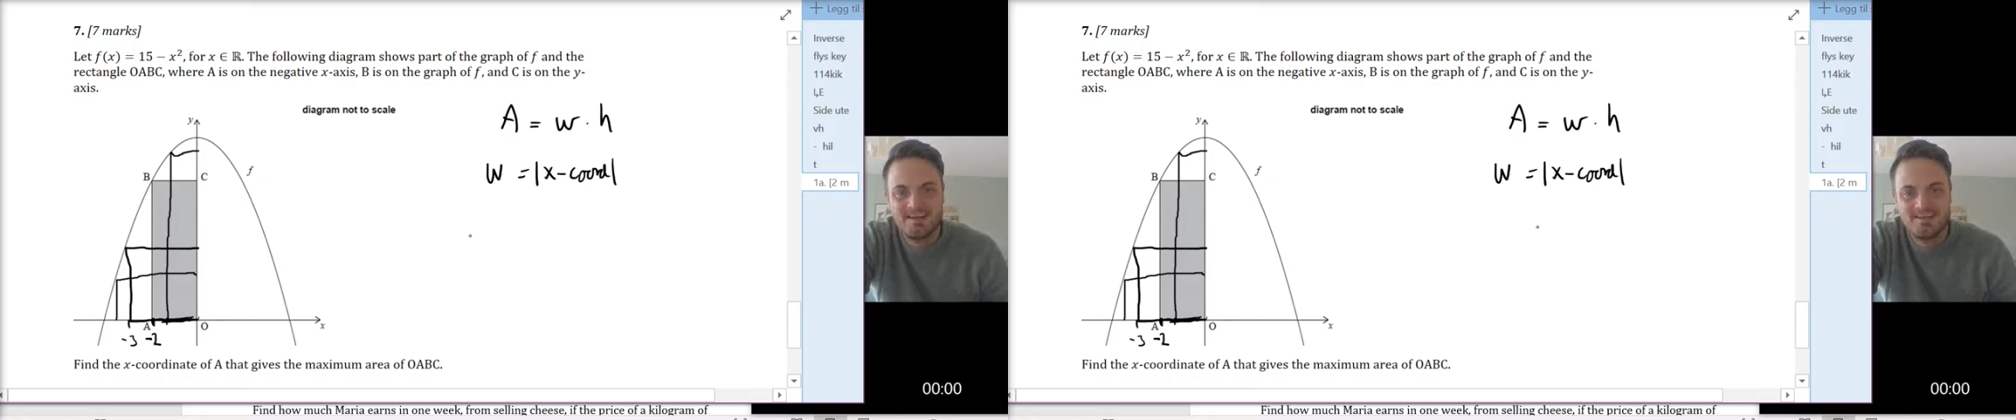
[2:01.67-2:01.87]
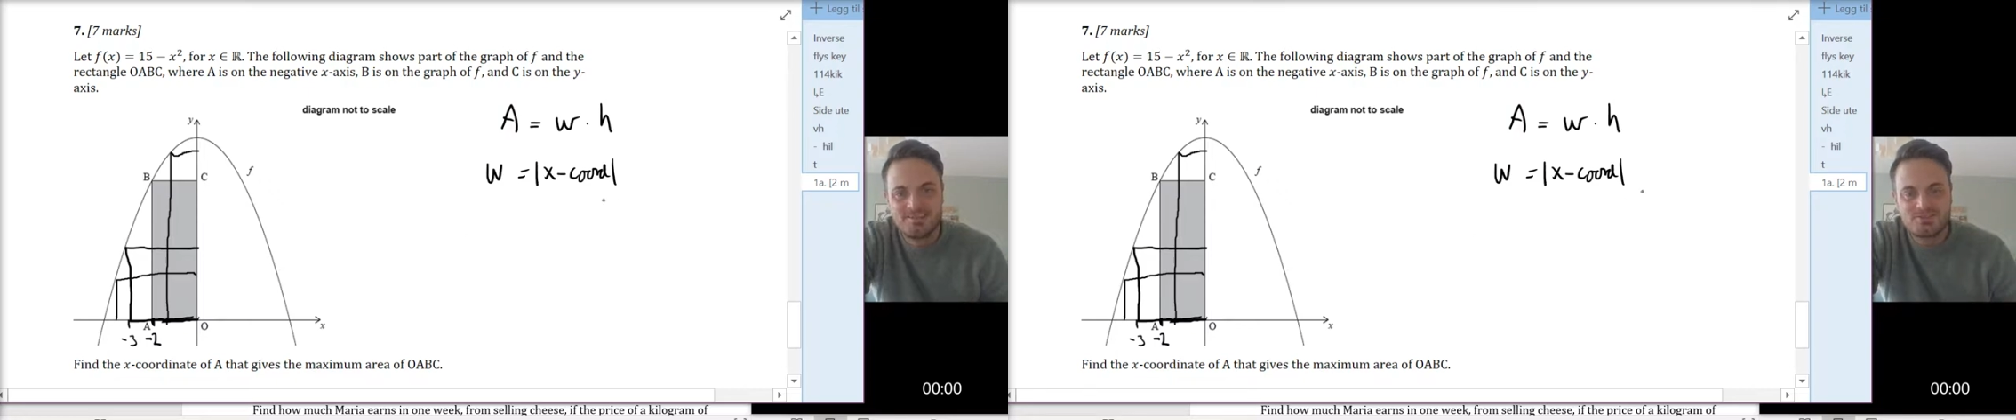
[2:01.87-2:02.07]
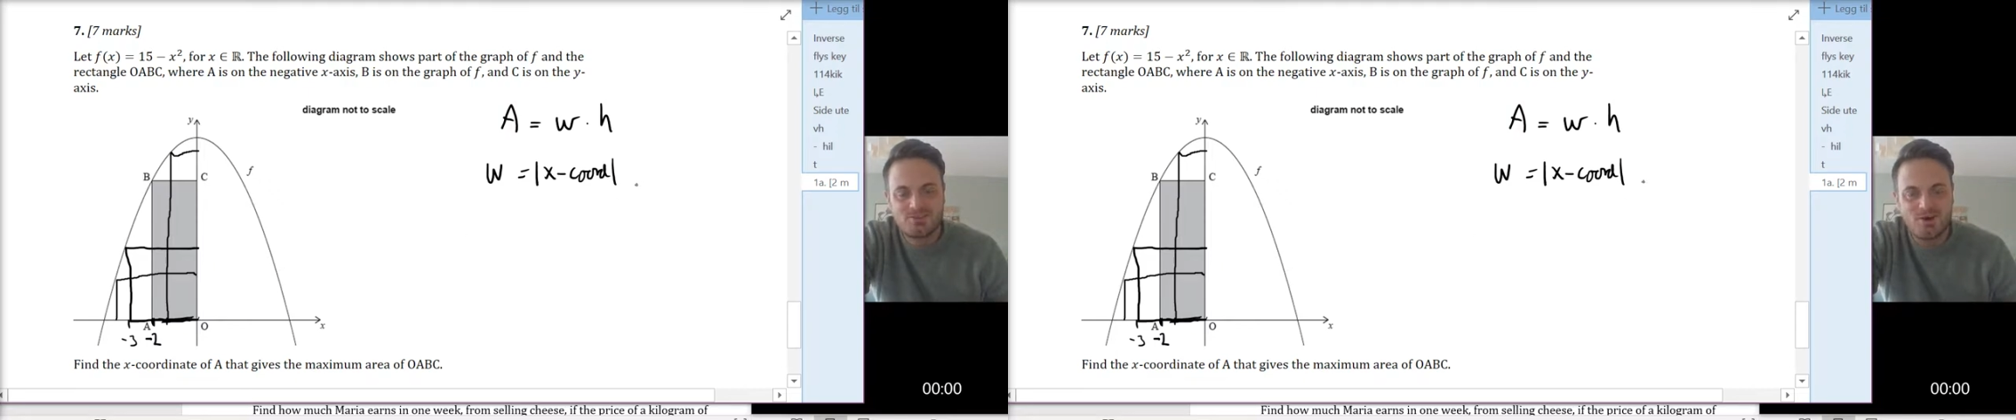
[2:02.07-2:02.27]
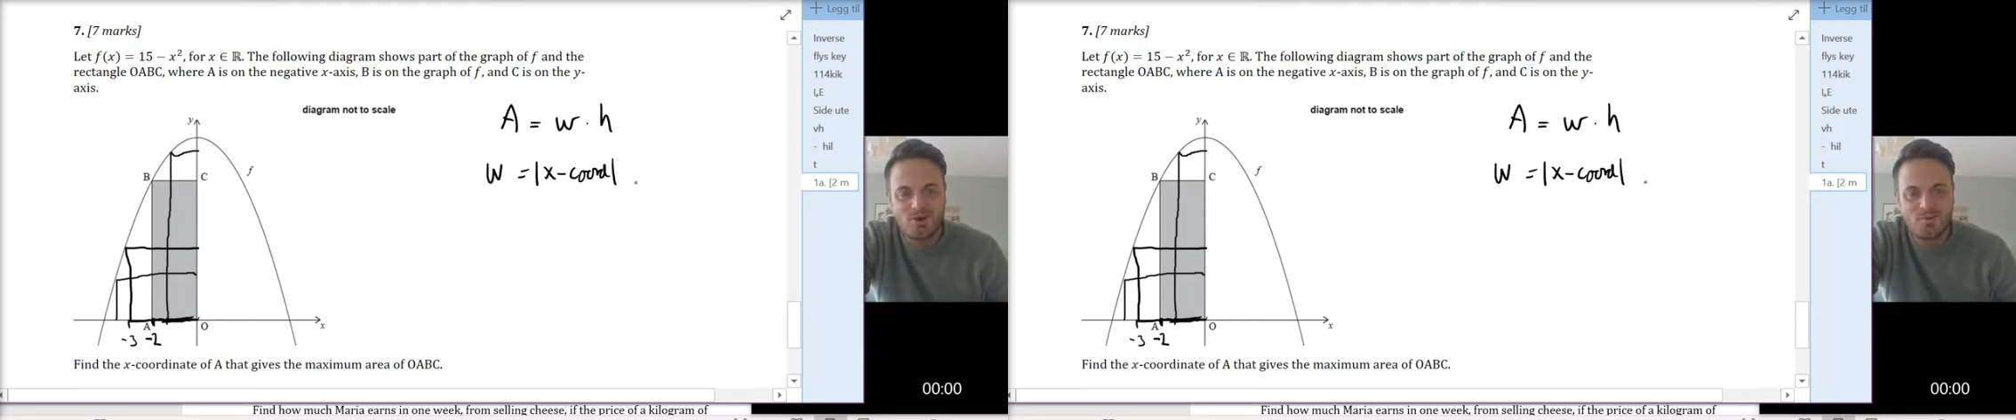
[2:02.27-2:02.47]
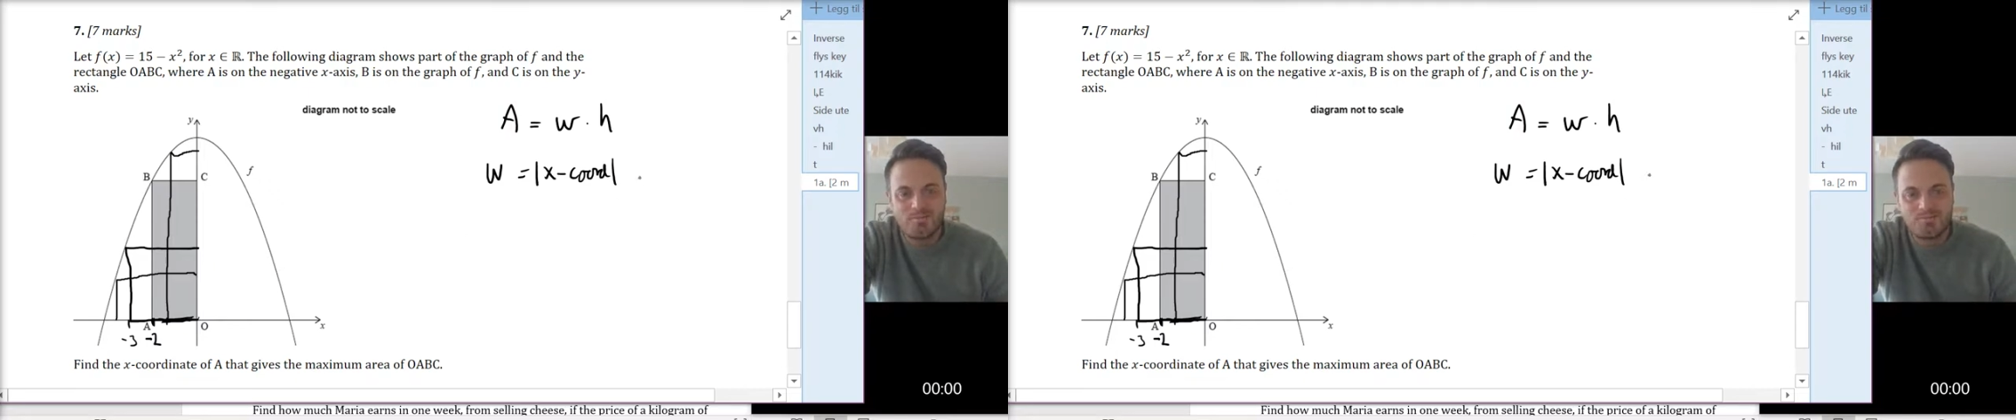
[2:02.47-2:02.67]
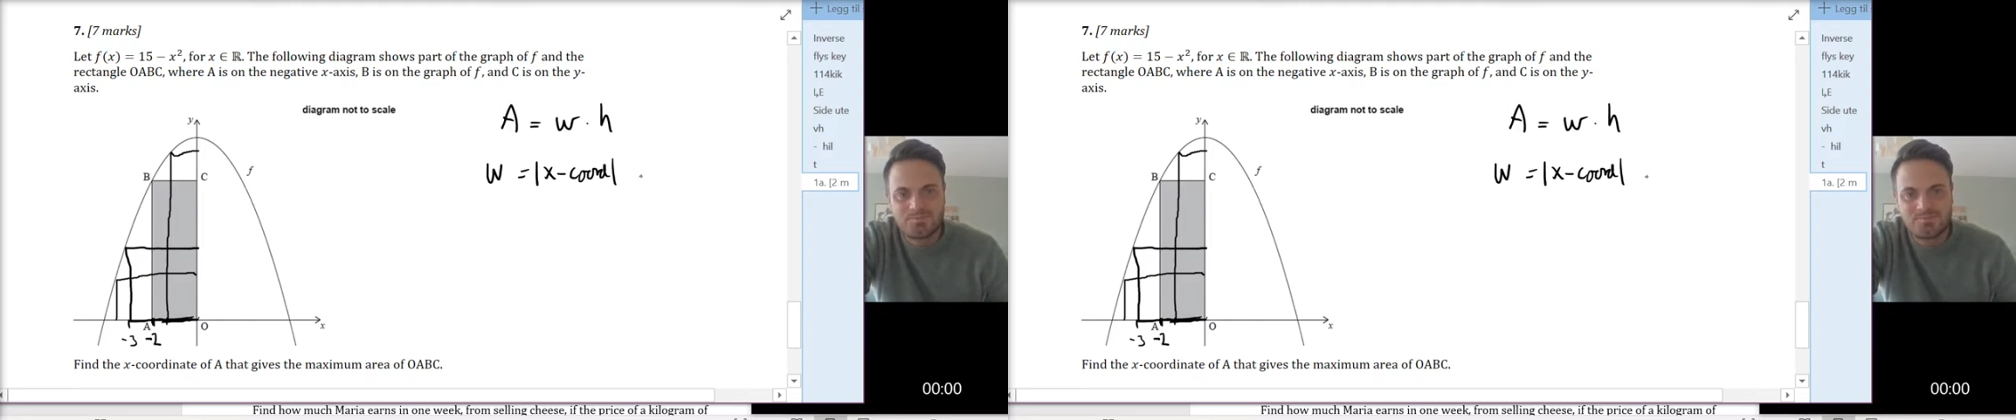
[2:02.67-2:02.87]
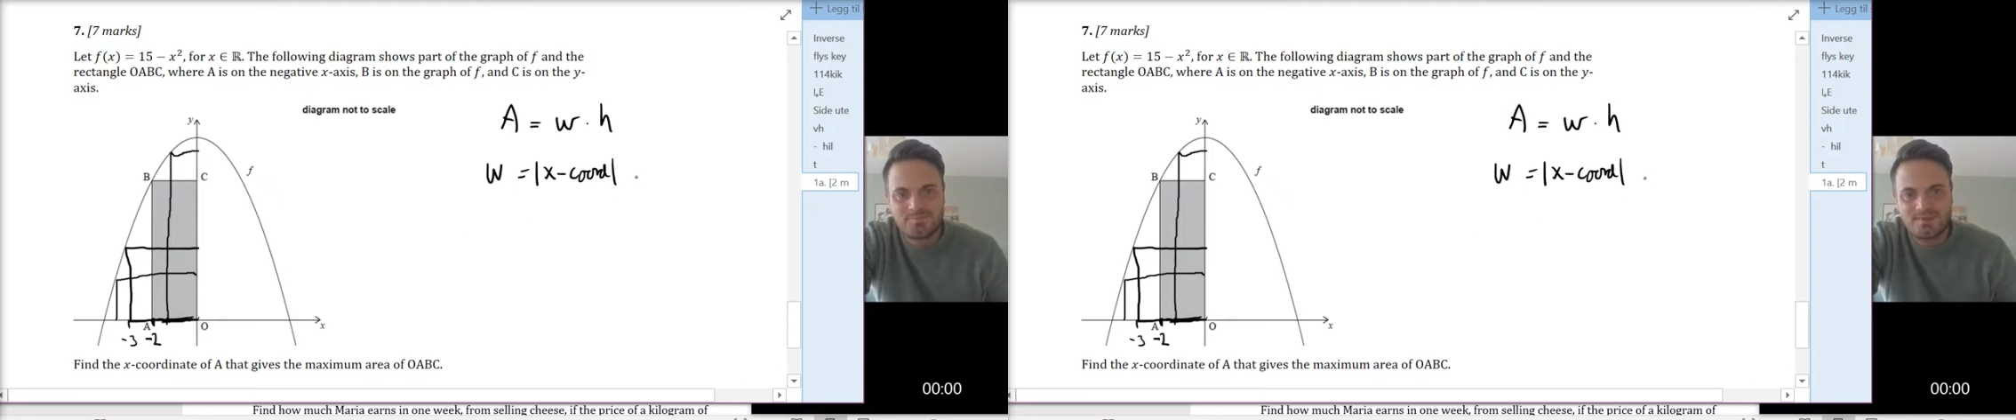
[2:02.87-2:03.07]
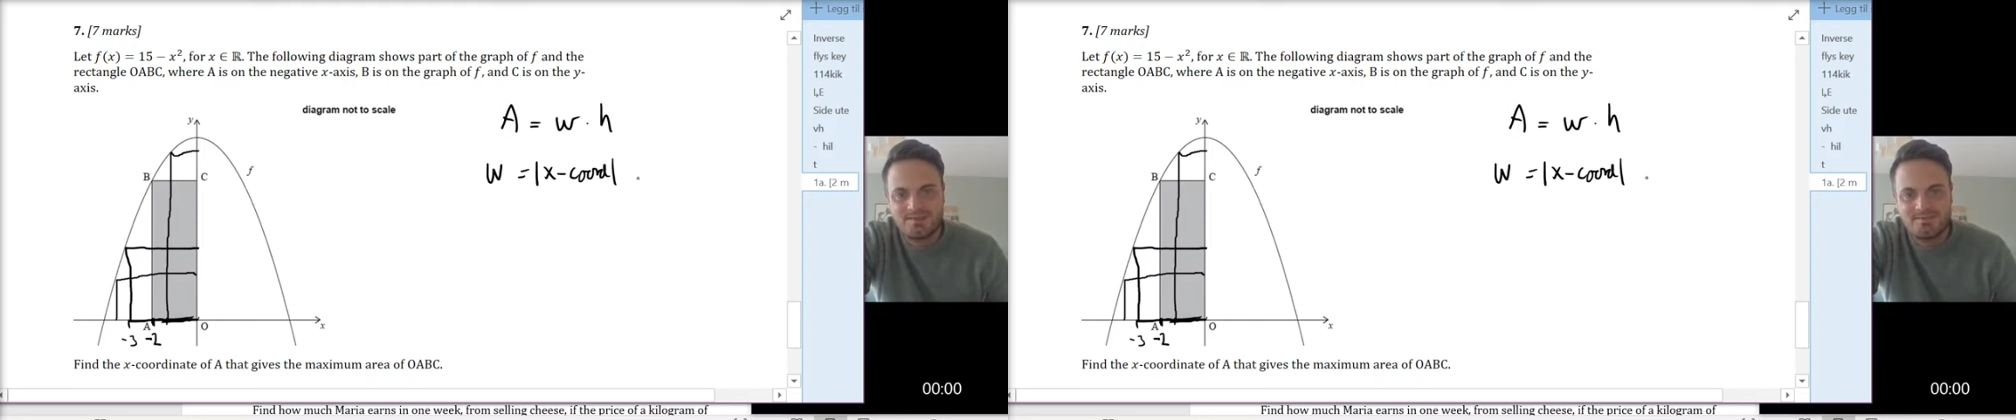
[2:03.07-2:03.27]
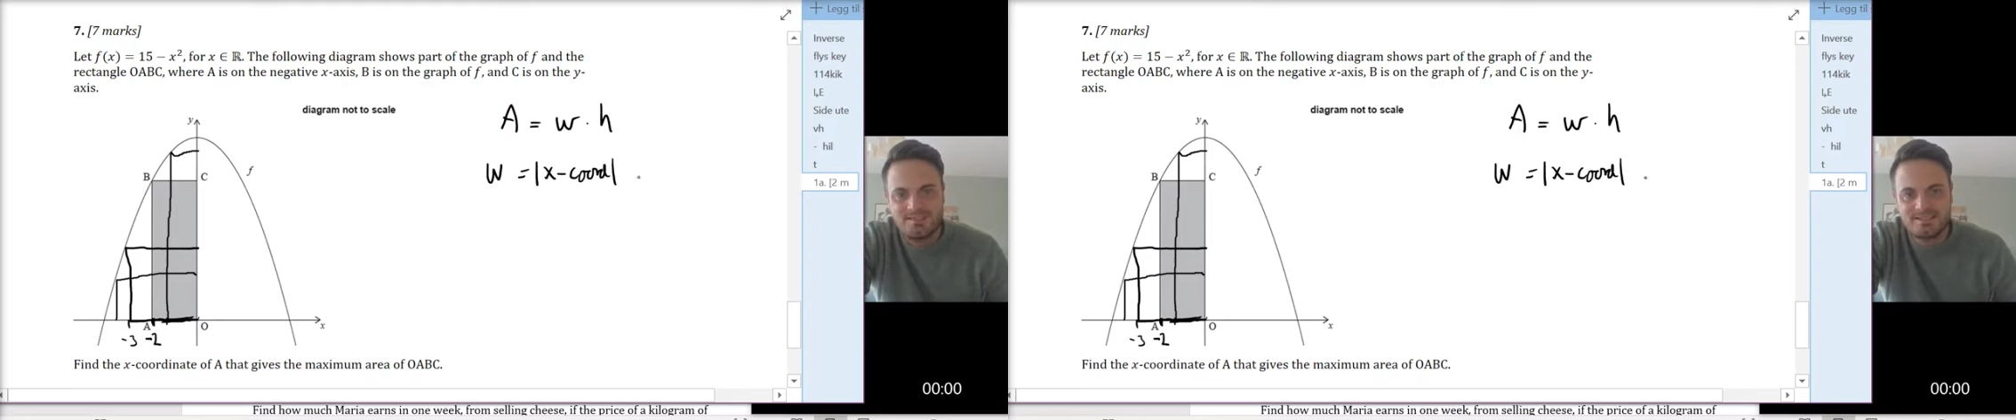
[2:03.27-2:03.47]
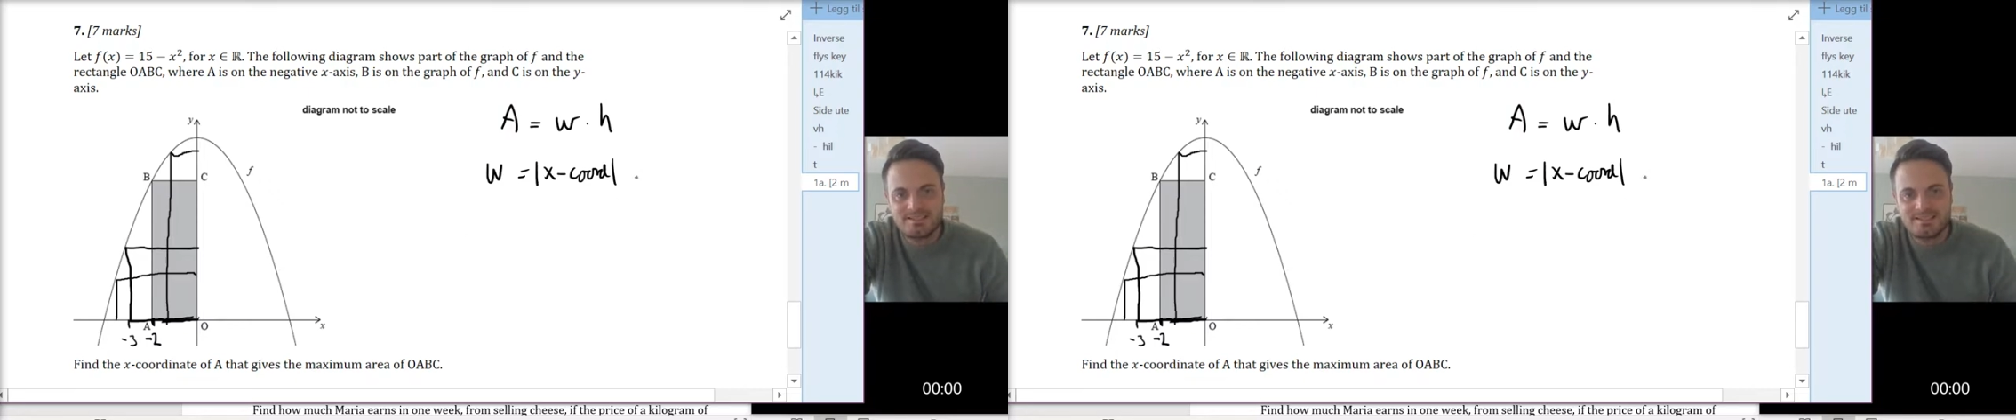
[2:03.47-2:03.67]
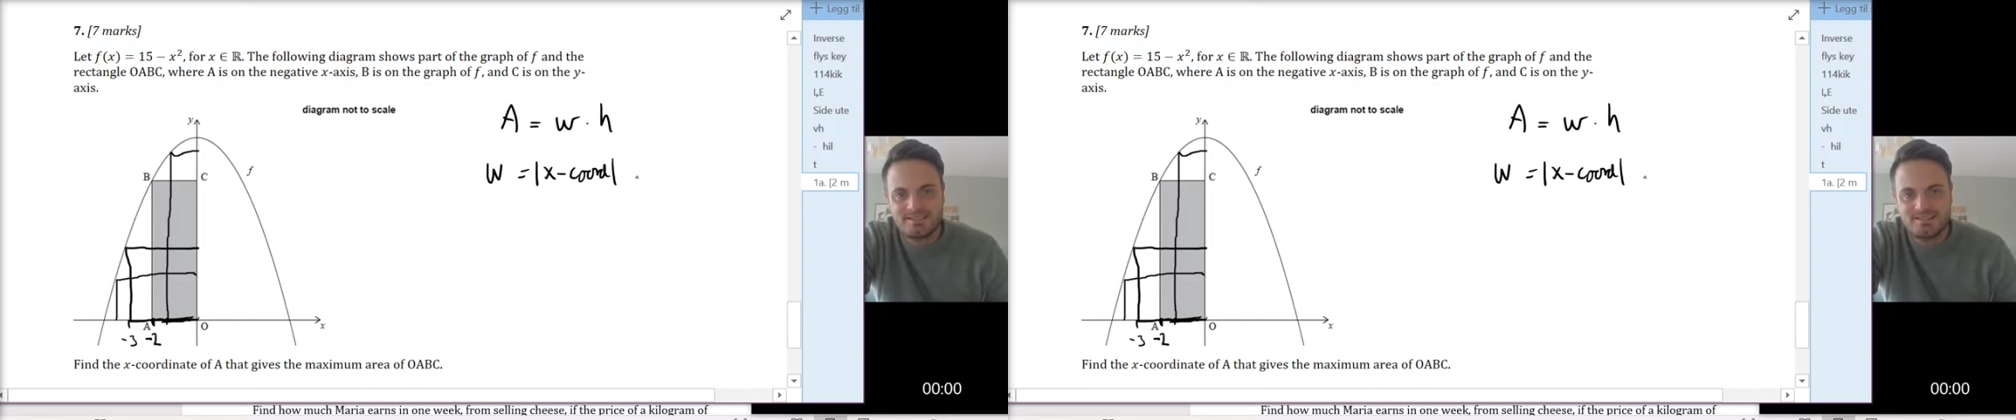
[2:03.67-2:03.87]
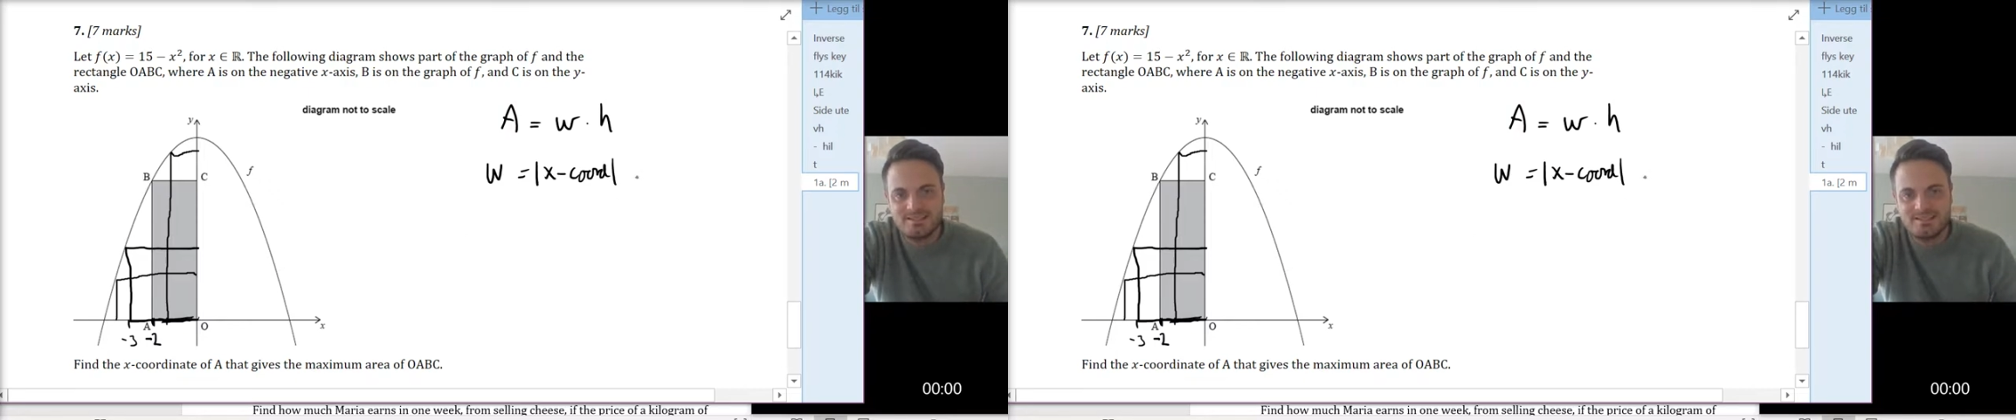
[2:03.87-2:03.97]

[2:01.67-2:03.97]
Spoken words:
So this is,